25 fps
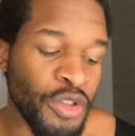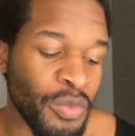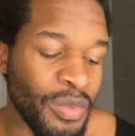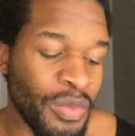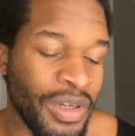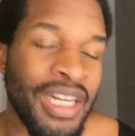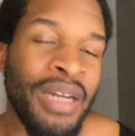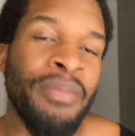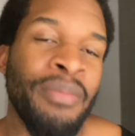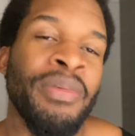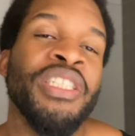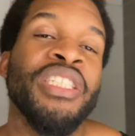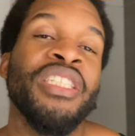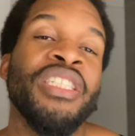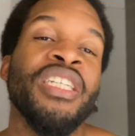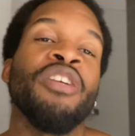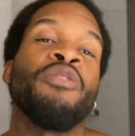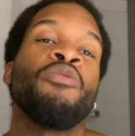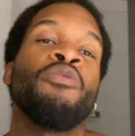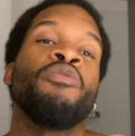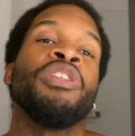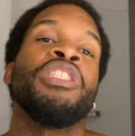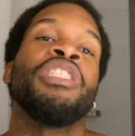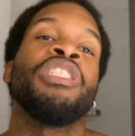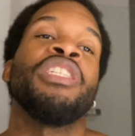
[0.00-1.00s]
but I'm gonna share
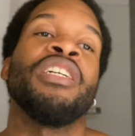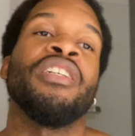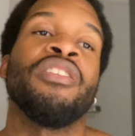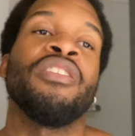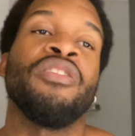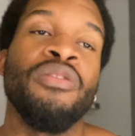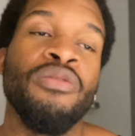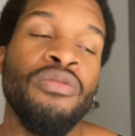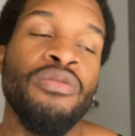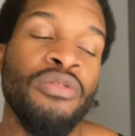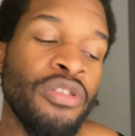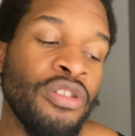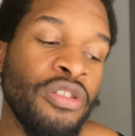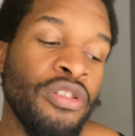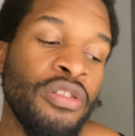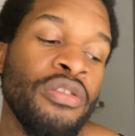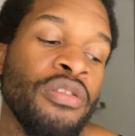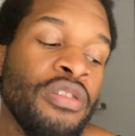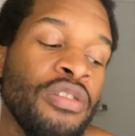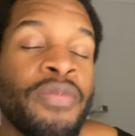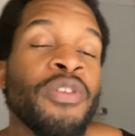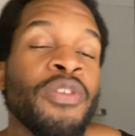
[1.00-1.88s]
with you too, you know.